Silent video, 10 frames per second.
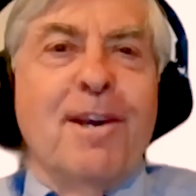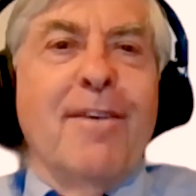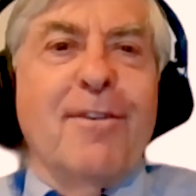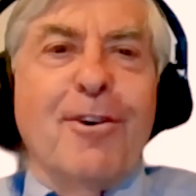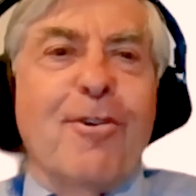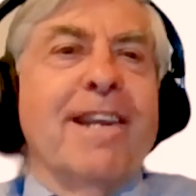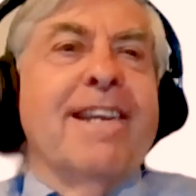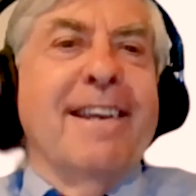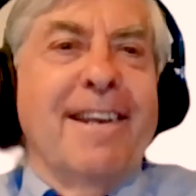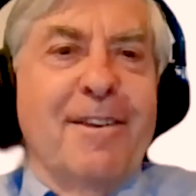We have a
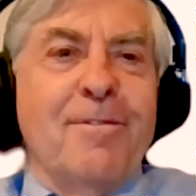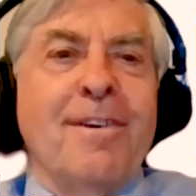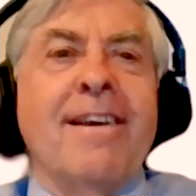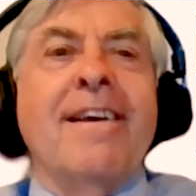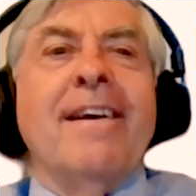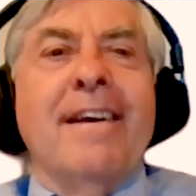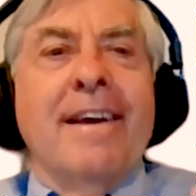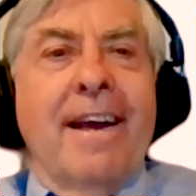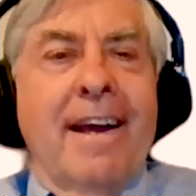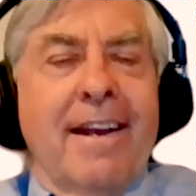great team
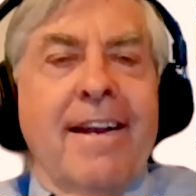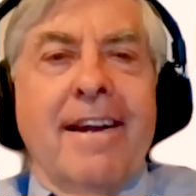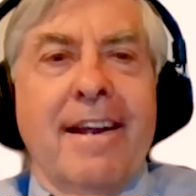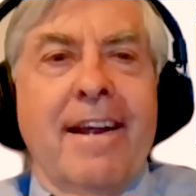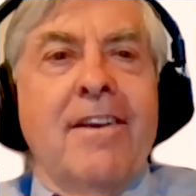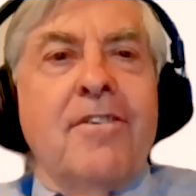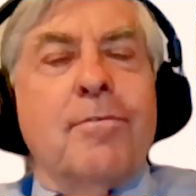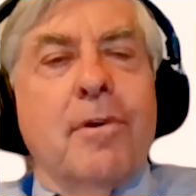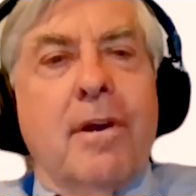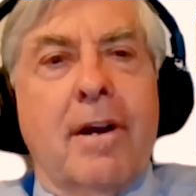at
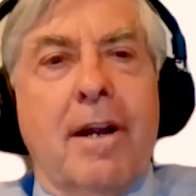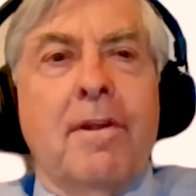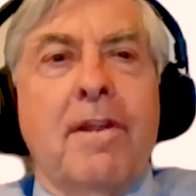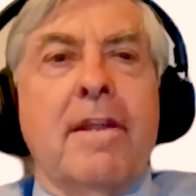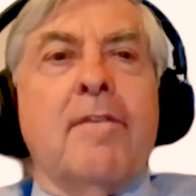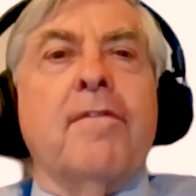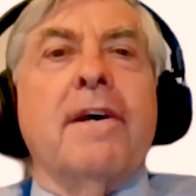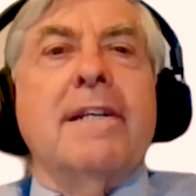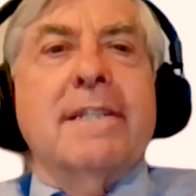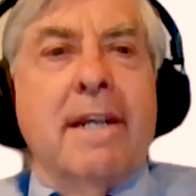NIH working on
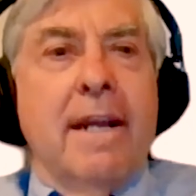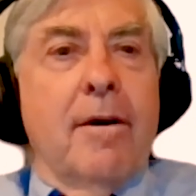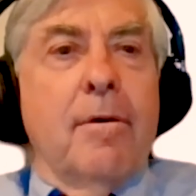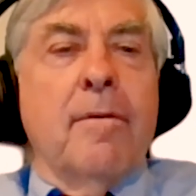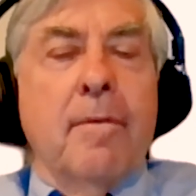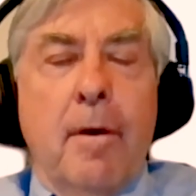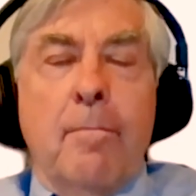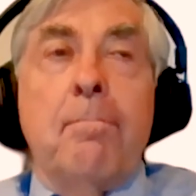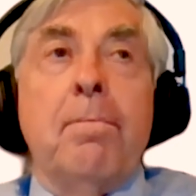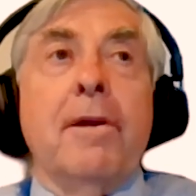ME/CFS, and now a,
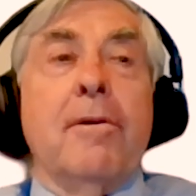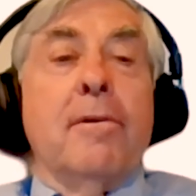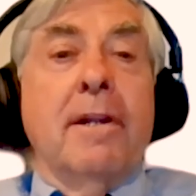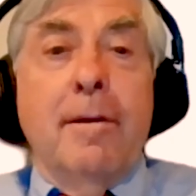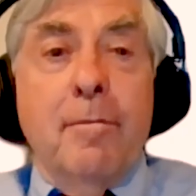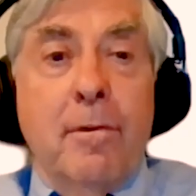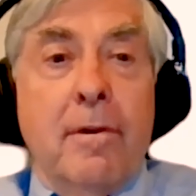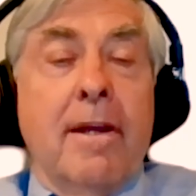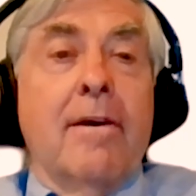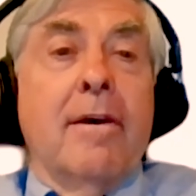a, bigger team
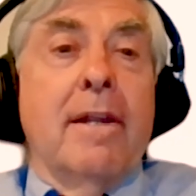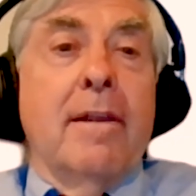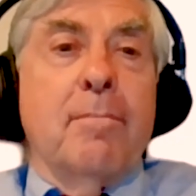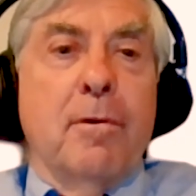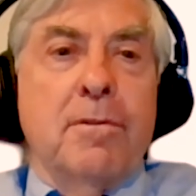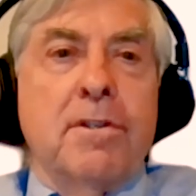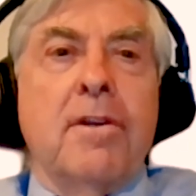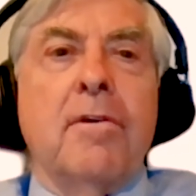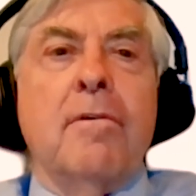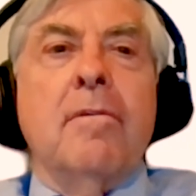working on the
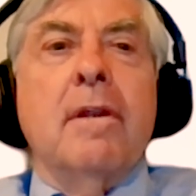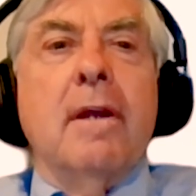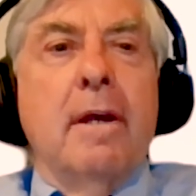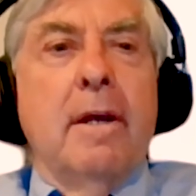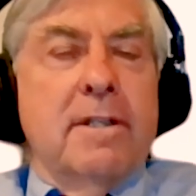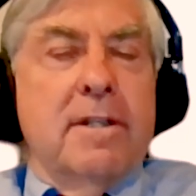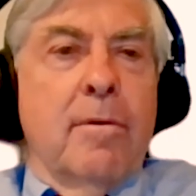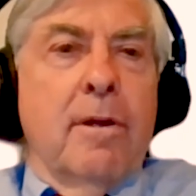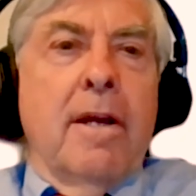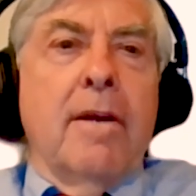post-acute
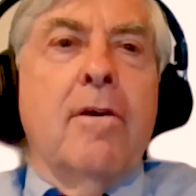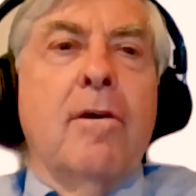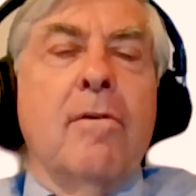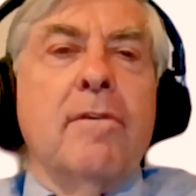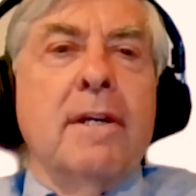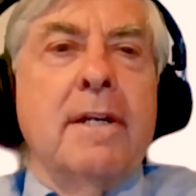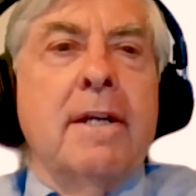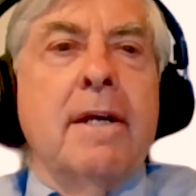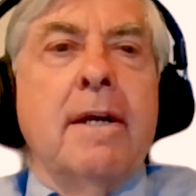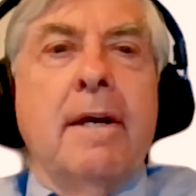sequelae of COVID.
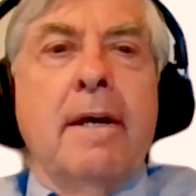